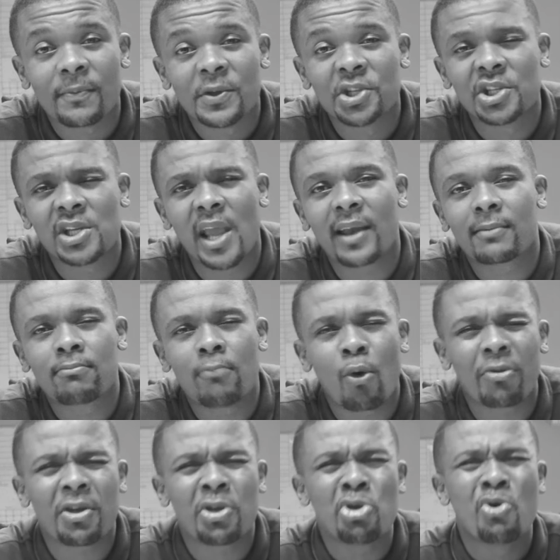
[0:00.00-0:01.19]
shared
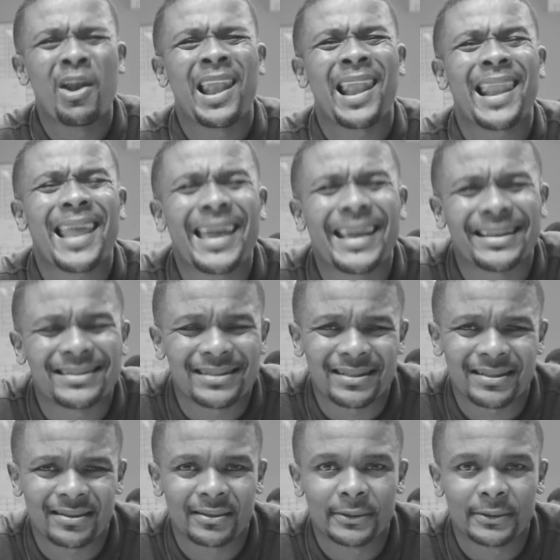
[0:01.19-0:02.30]
more than you liked.